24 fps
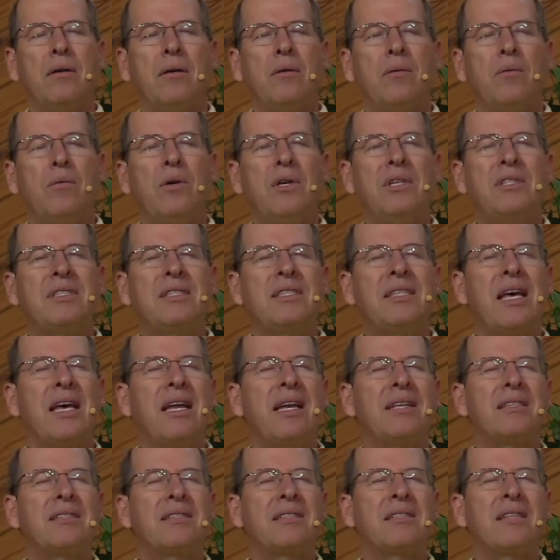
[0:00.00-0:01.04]
we set
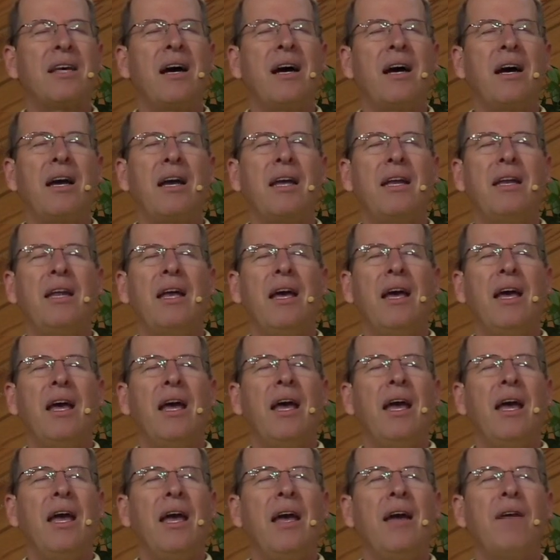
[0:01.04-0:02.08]
aside
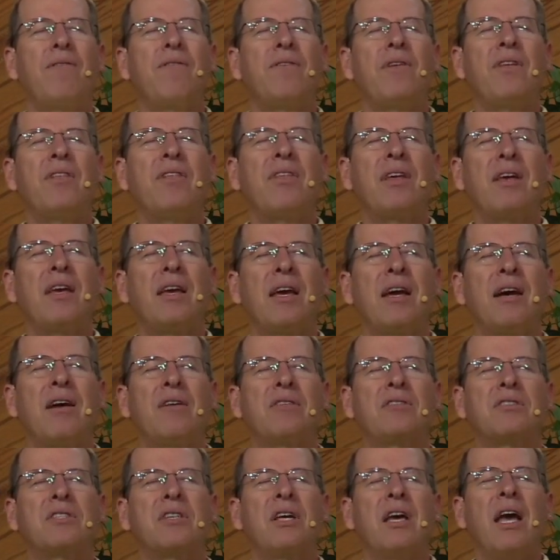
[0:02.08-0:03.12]
everything else
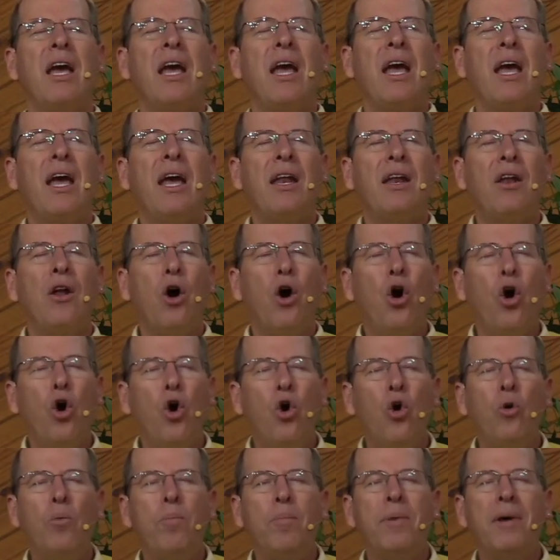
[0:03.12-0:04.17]
and
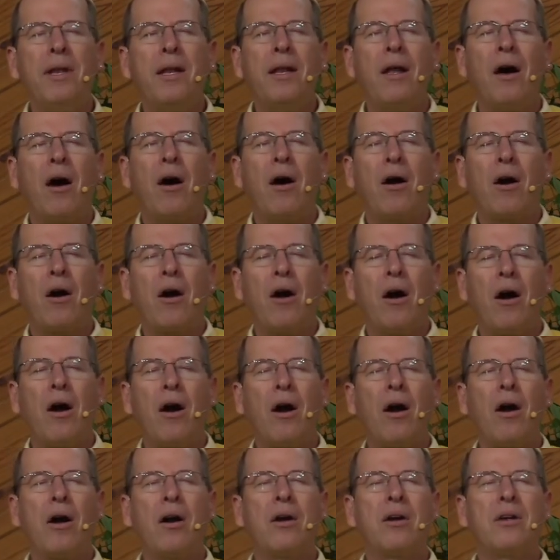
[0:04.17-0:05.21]
open our
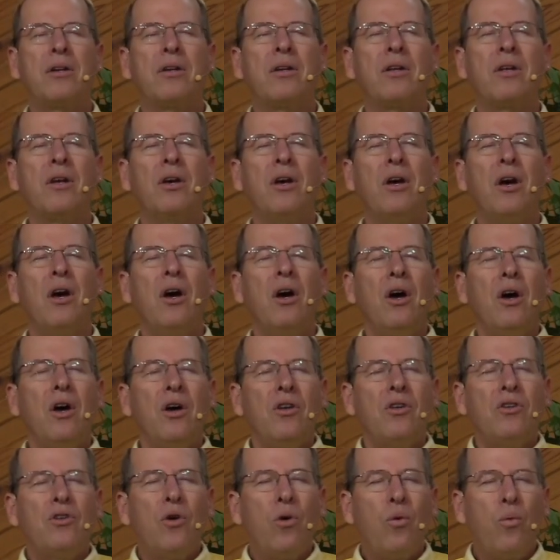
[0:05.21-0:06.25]
heart
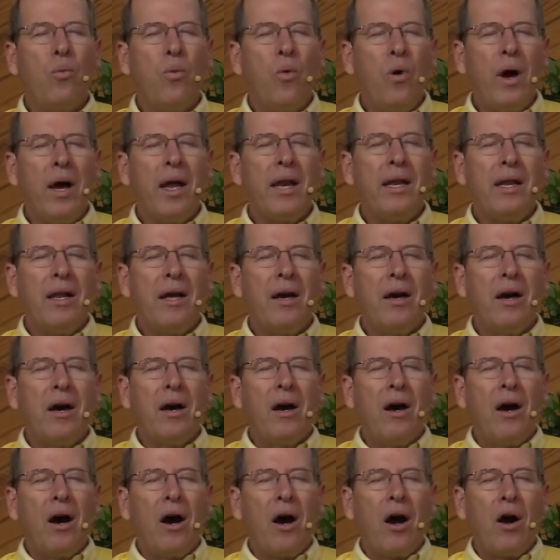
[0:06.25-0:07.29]
to what
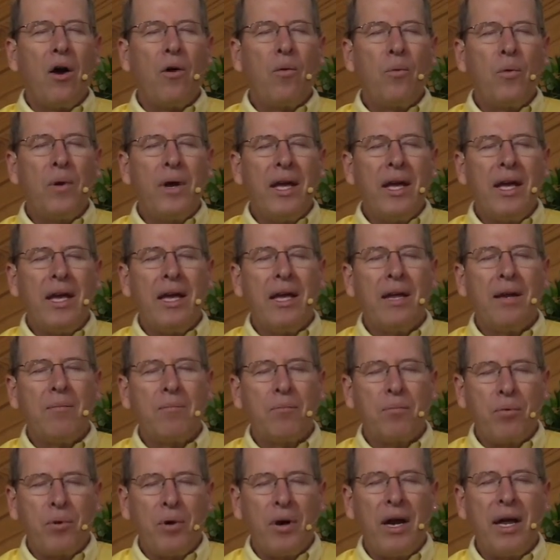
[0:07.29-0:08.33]
are we in
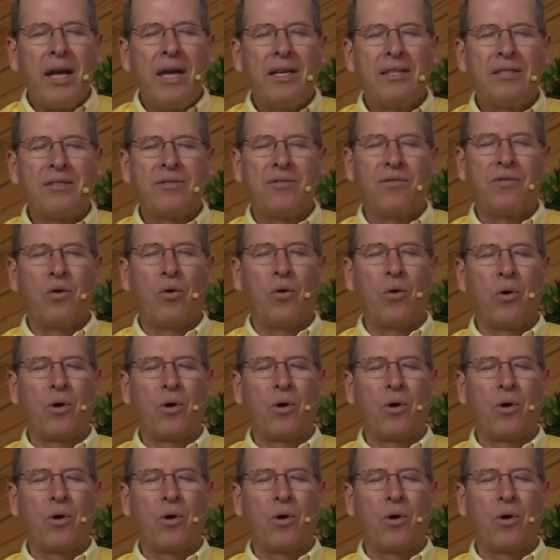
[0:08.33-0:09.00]
praise for?